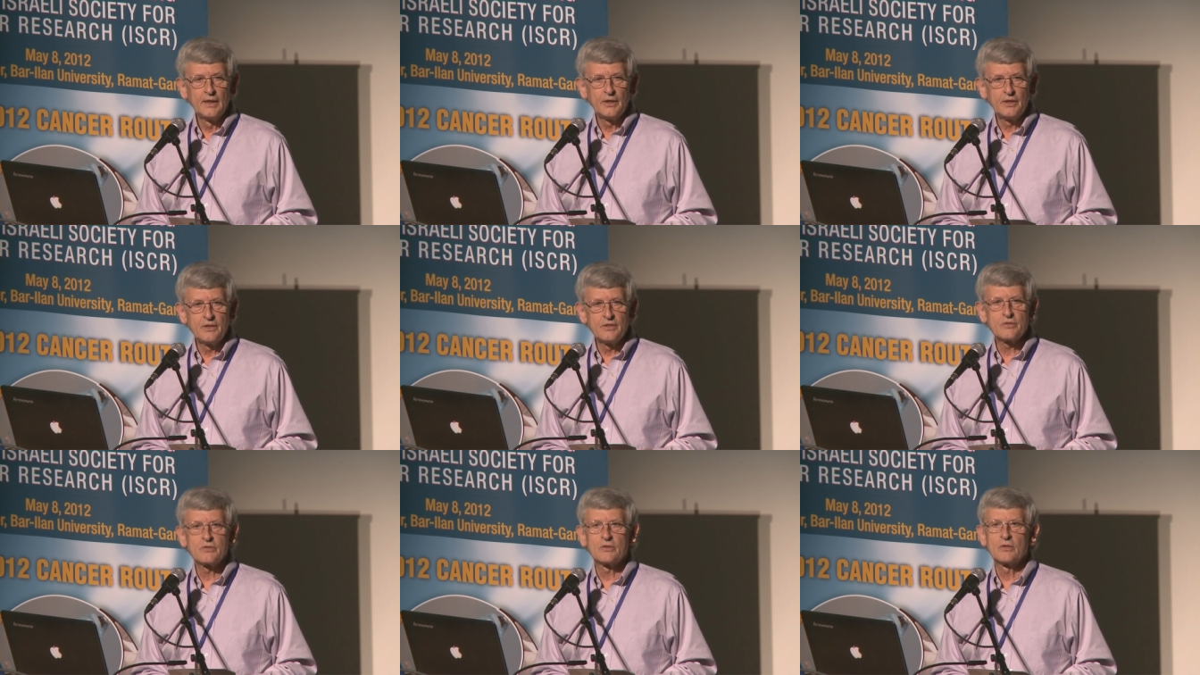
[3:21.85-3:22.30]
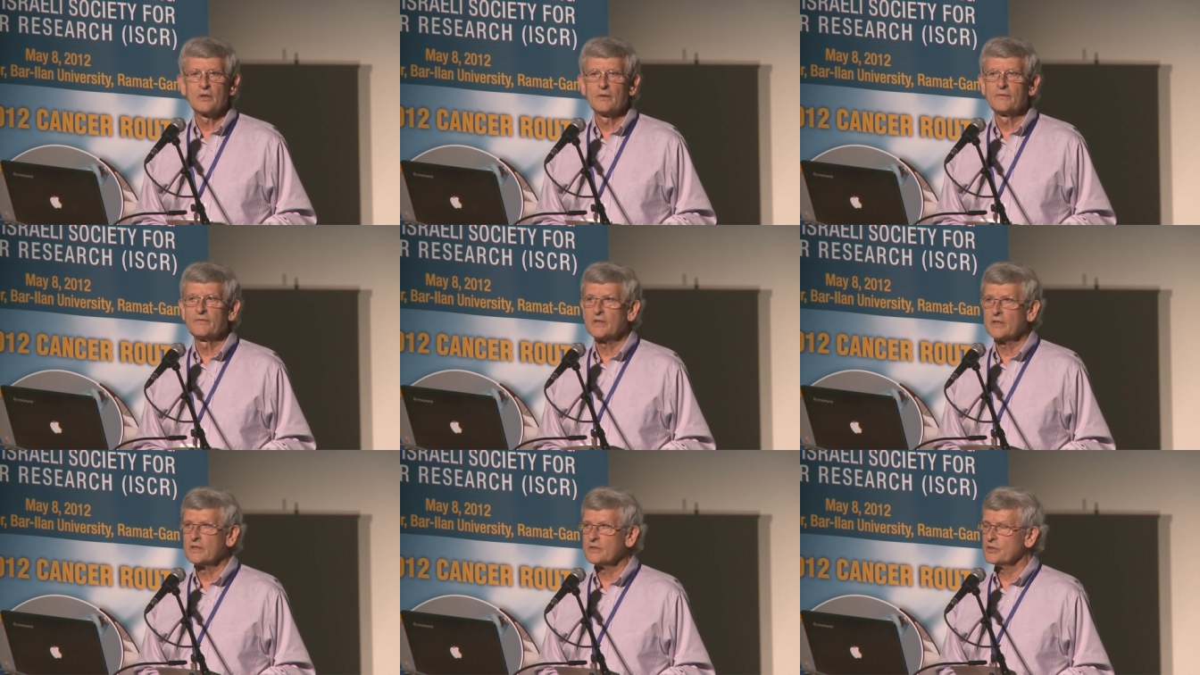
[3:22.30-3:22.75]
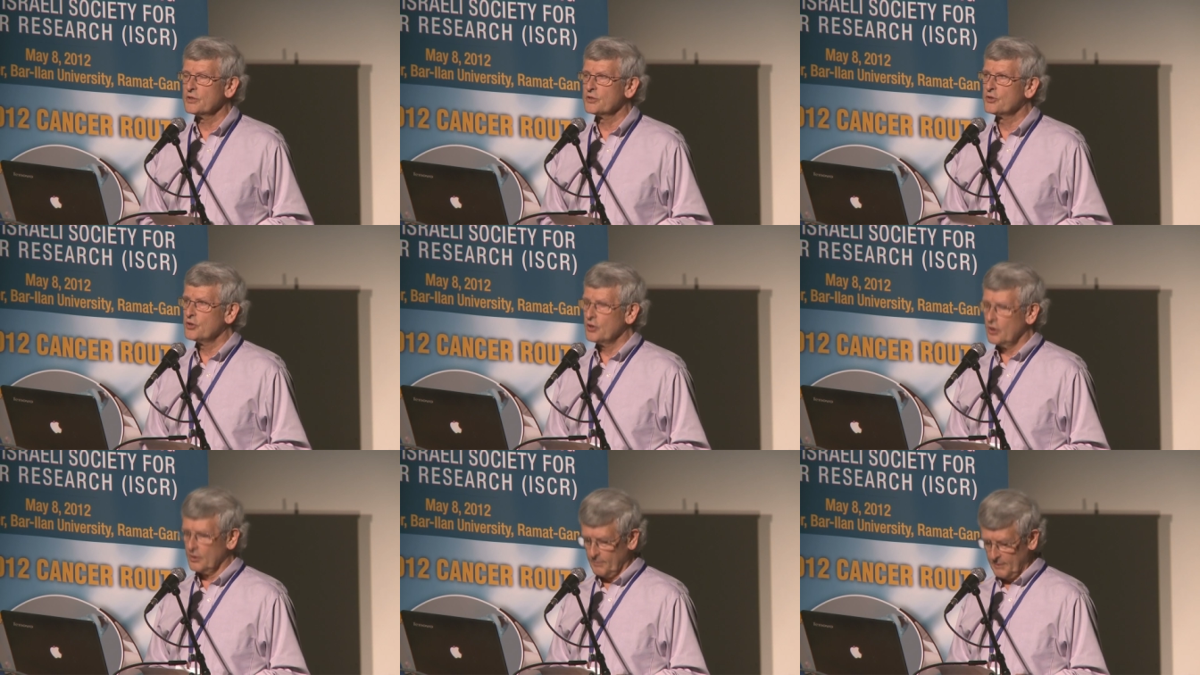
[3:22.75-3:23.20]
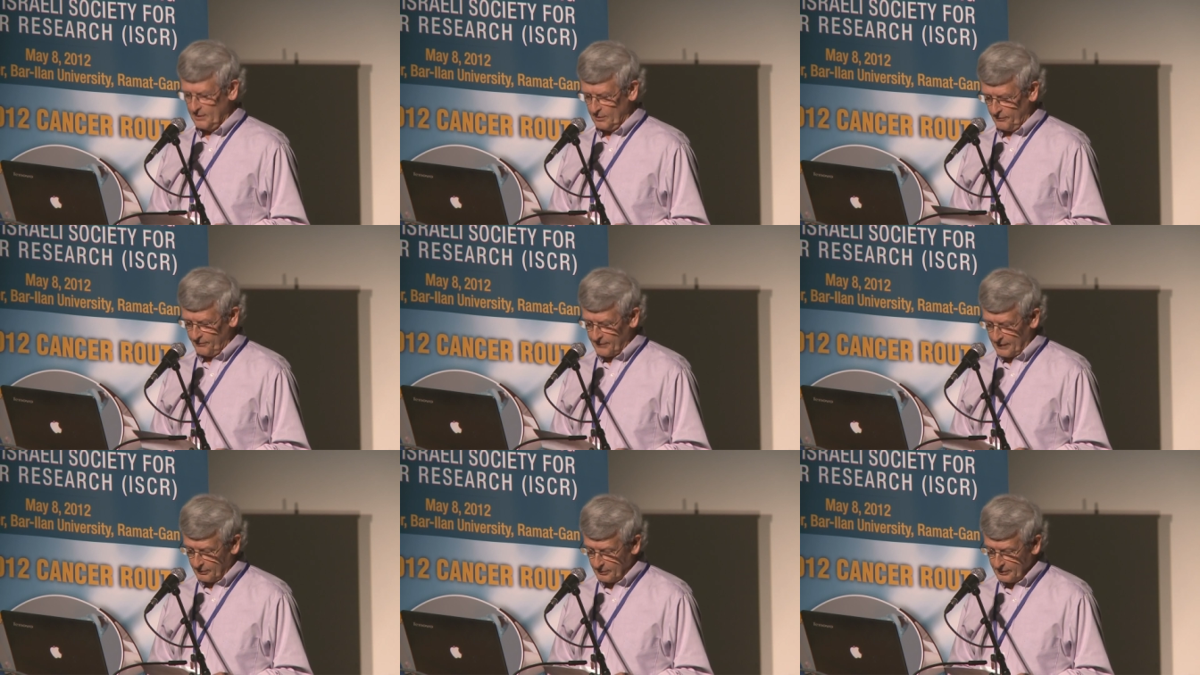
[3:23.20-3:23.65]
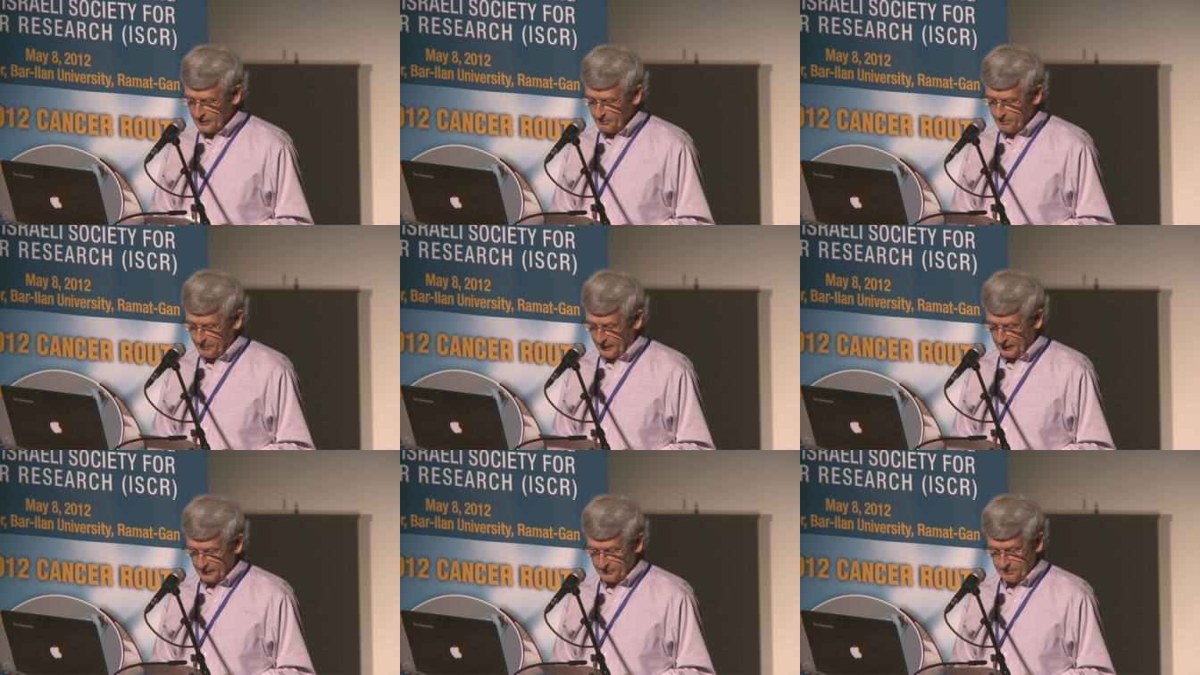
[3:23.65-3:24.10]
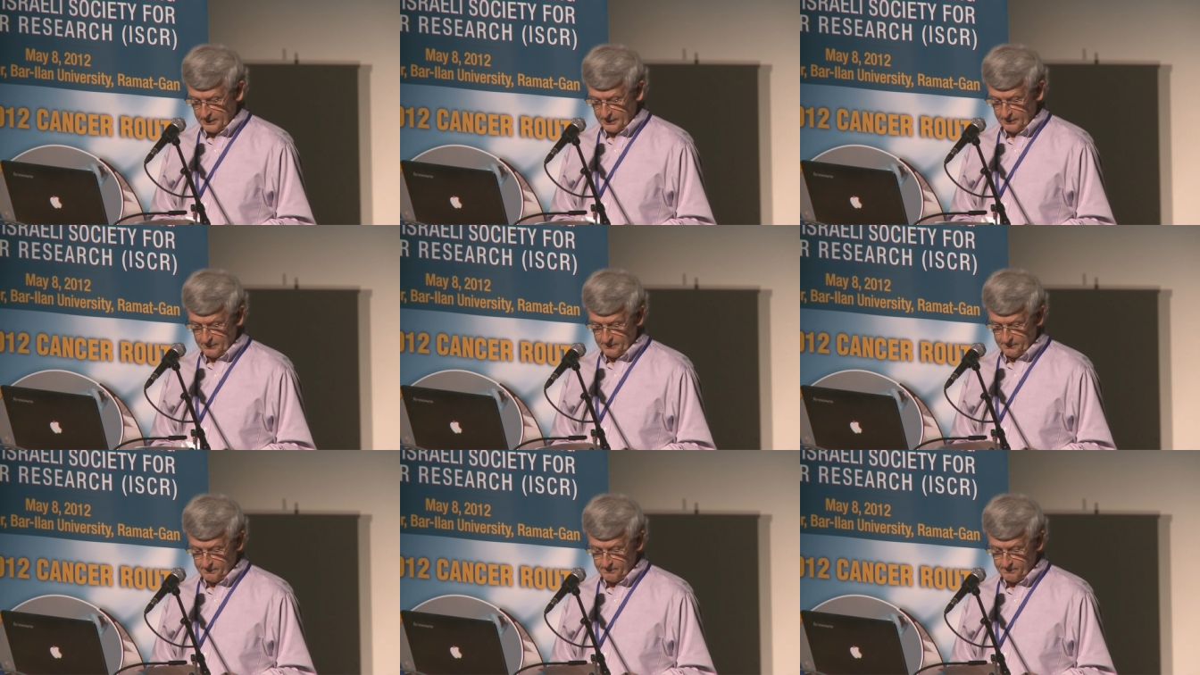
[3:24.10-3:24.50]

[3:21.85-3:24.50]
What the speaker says: He served as the chairman of our department.